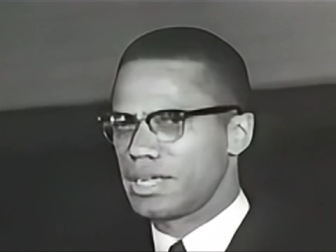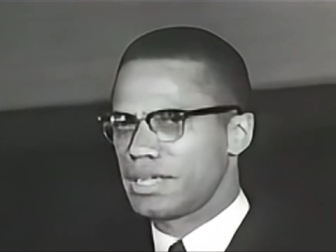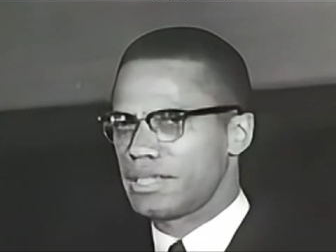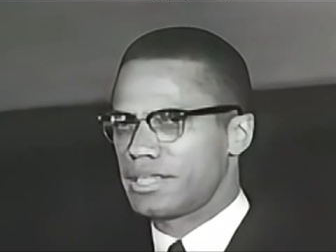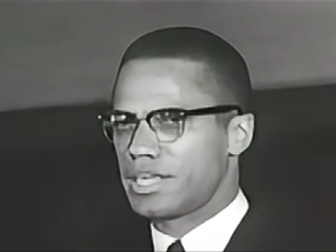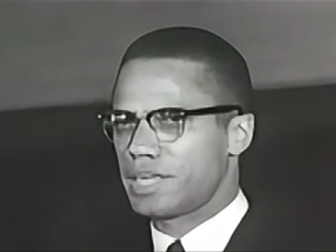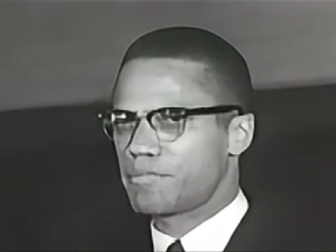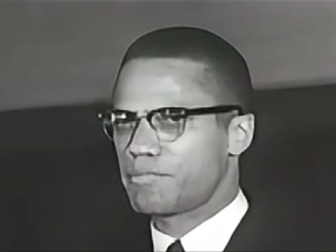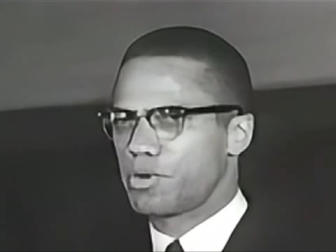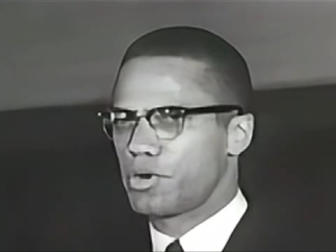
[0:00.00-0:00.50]

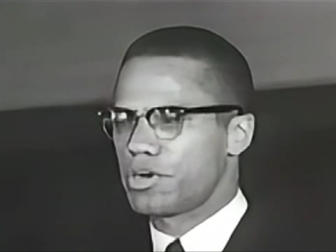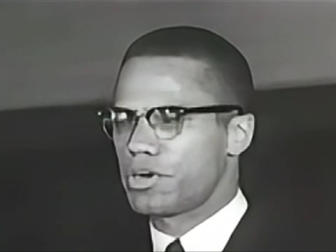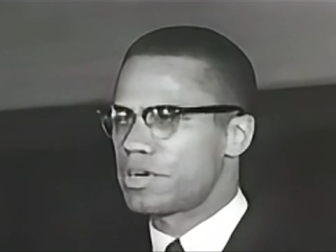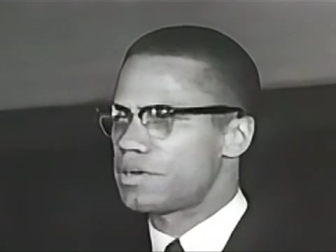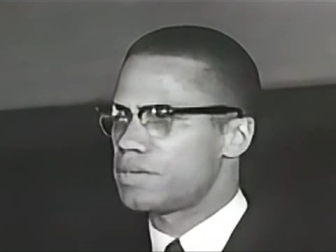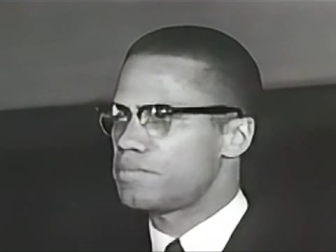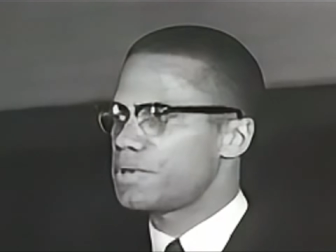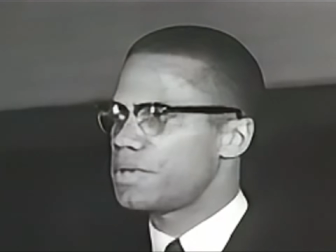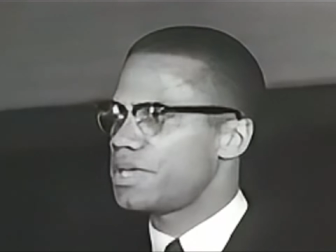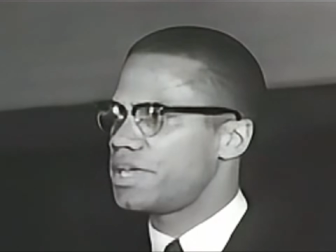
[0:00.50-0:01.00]
And that
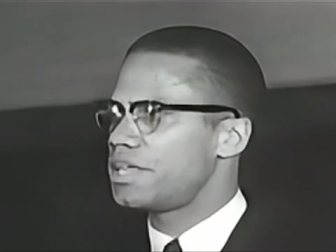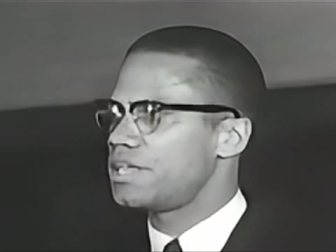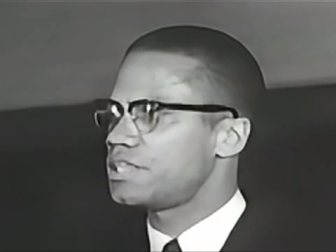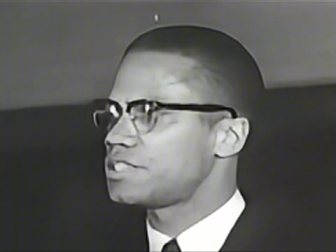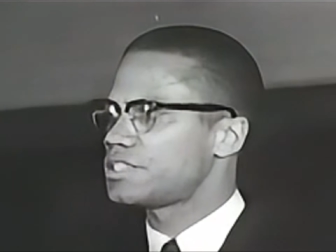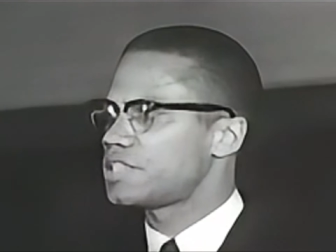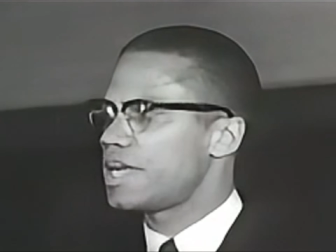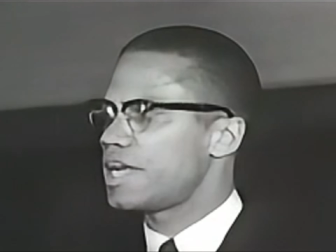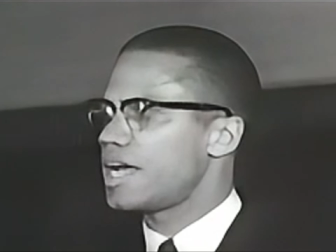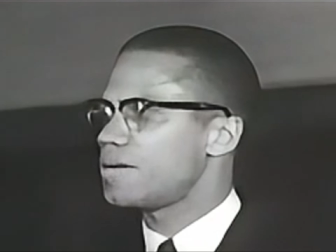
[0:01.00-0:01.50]
poor
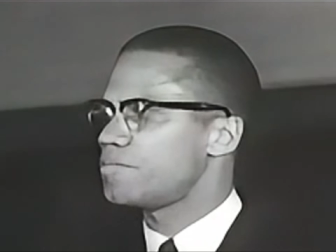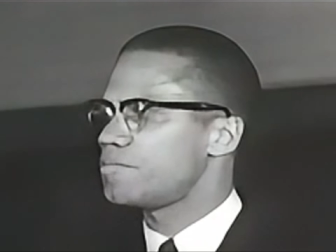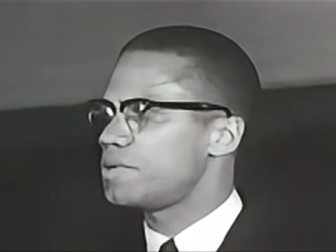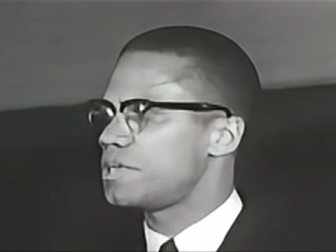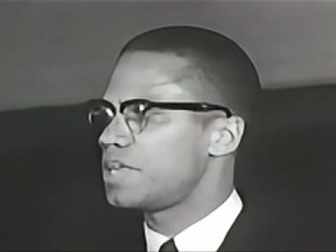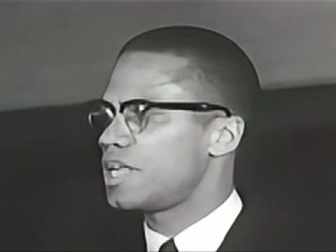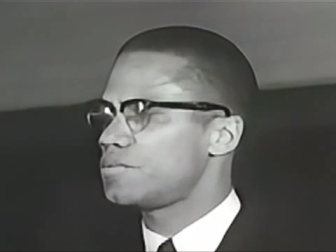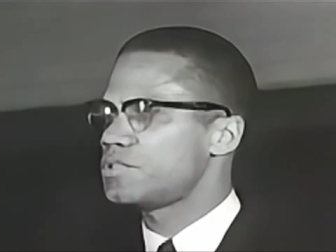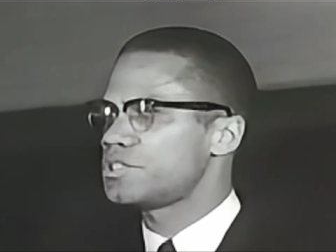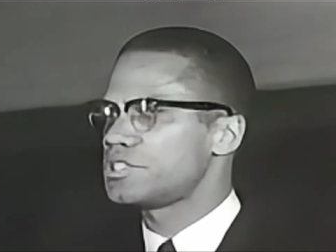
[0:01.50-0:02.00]
paying job
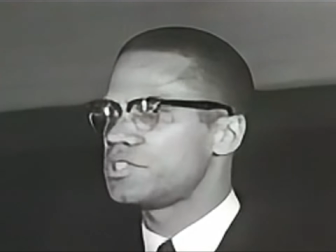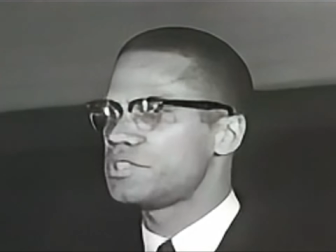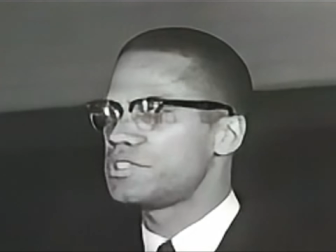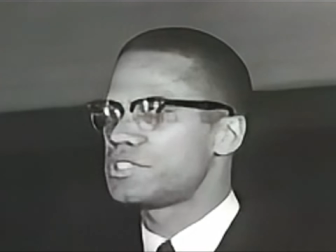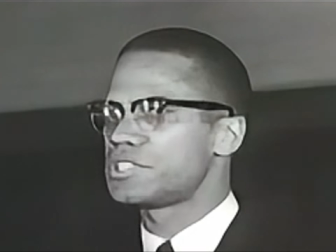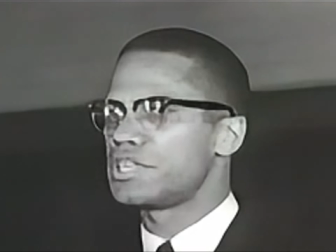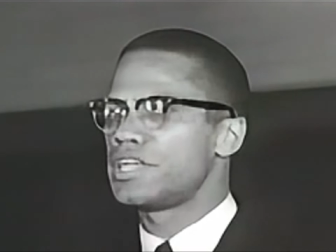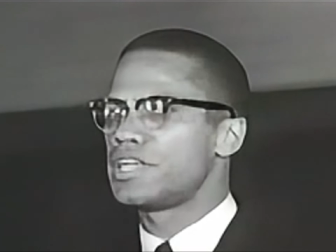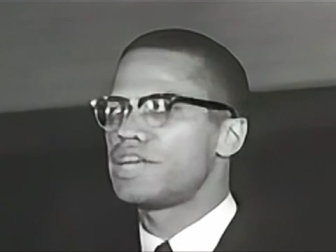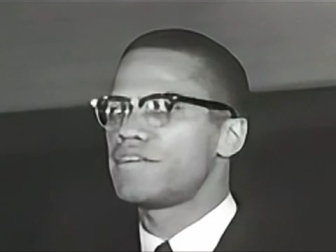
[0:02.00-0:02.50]
enables
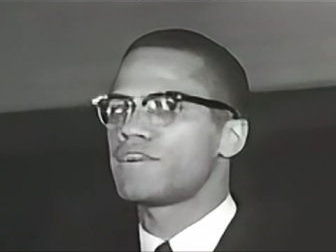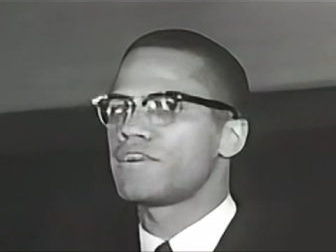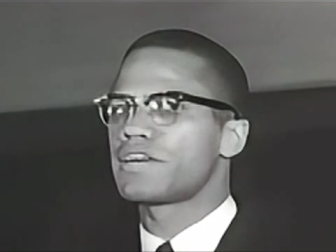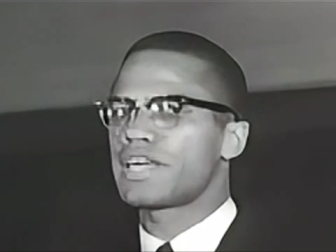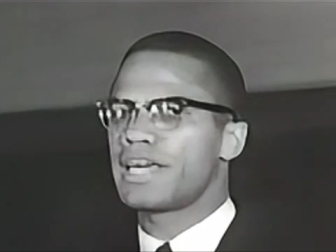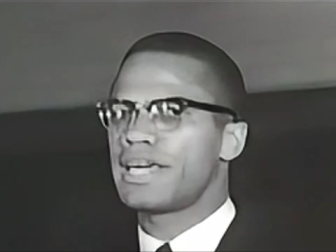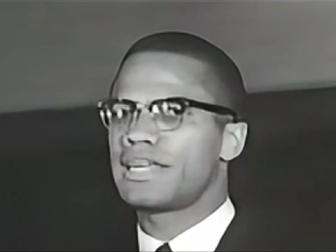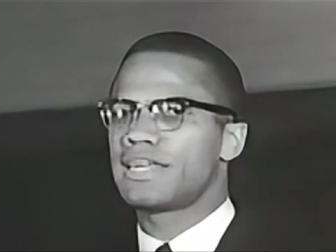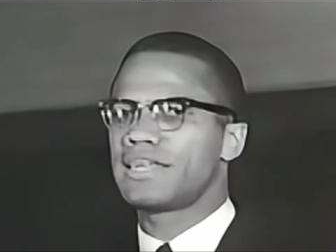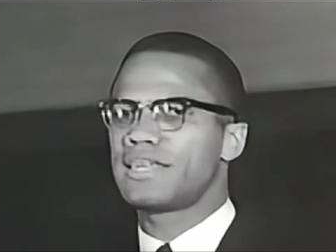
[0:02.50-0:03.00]
you to live
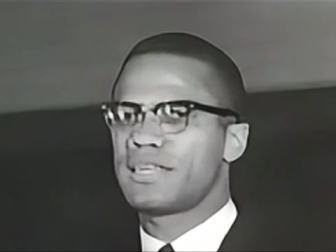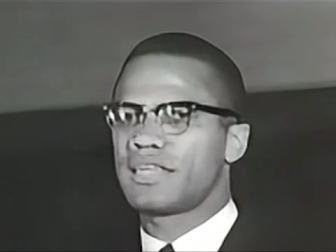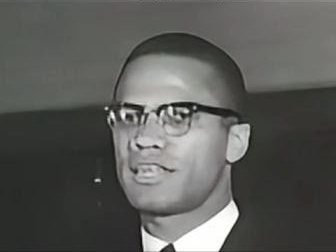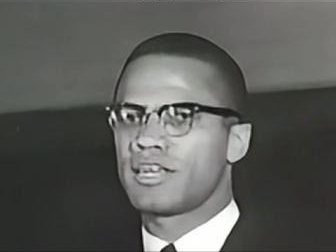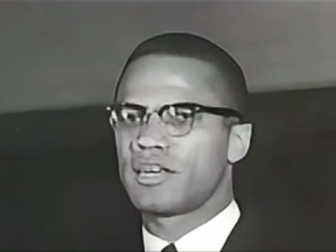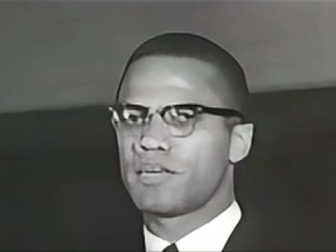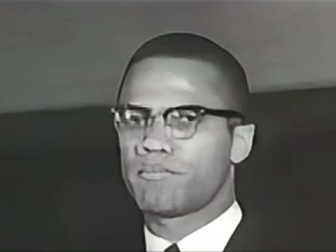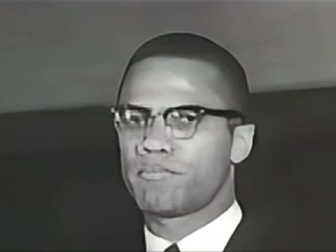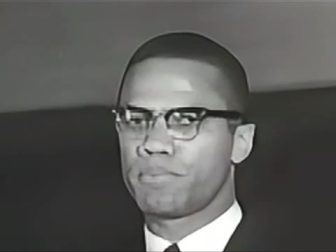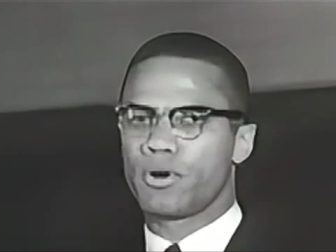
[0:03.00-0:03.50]
again
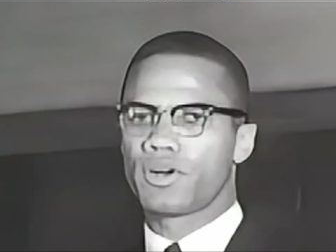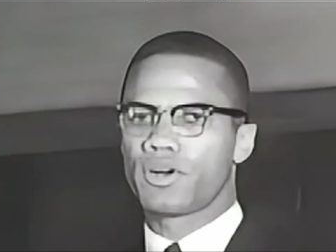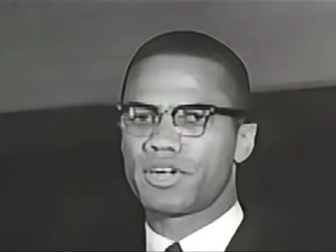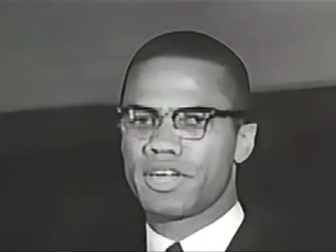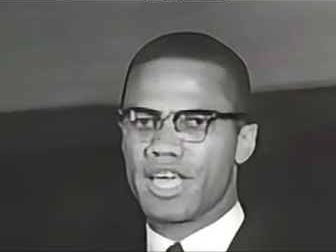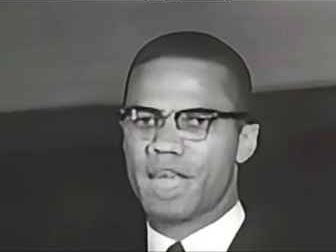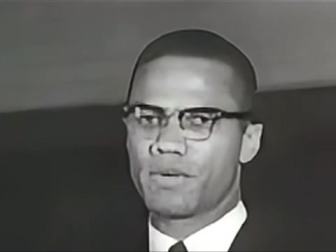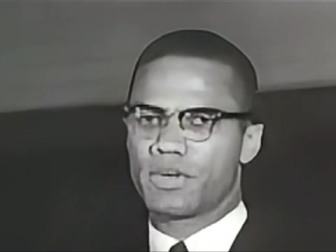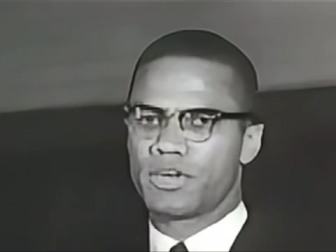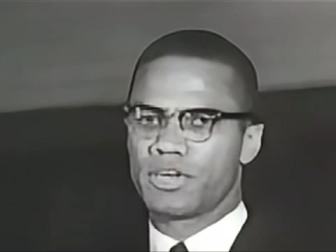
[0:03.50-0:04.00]
in a poor
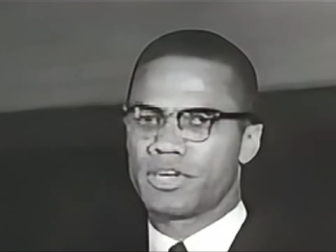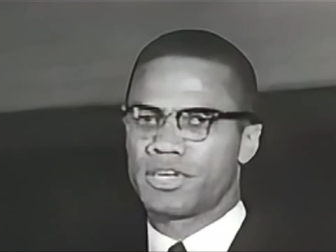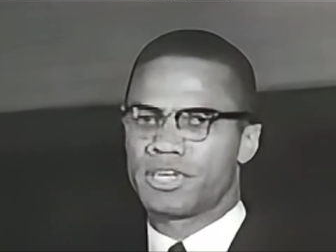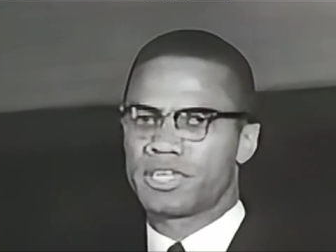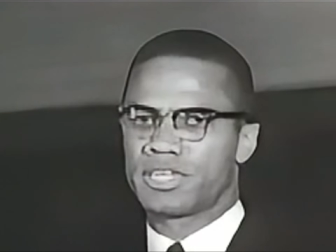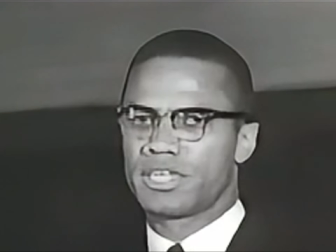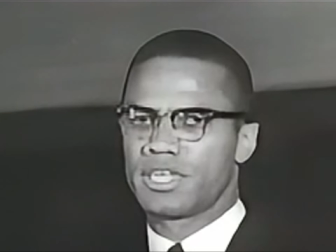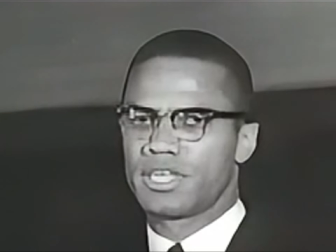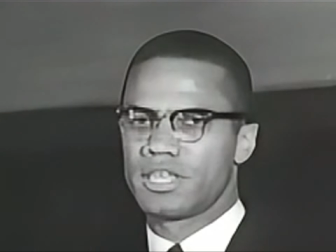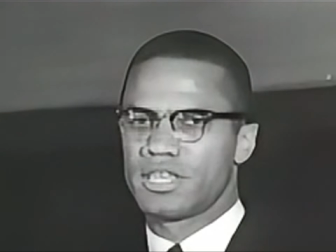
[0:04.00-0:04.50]
neighborhood.